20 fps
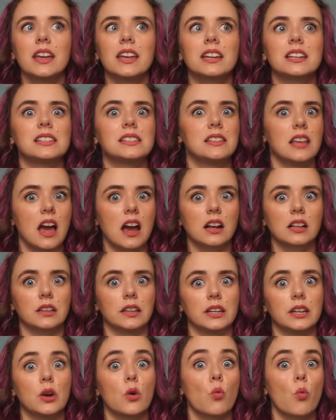
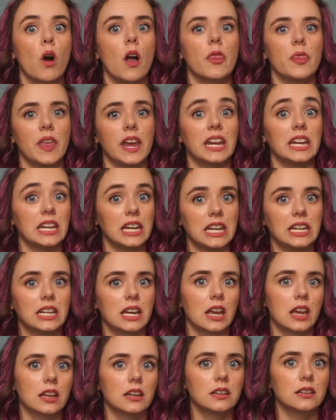exactly what they
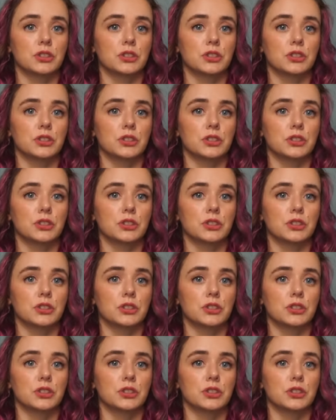needed.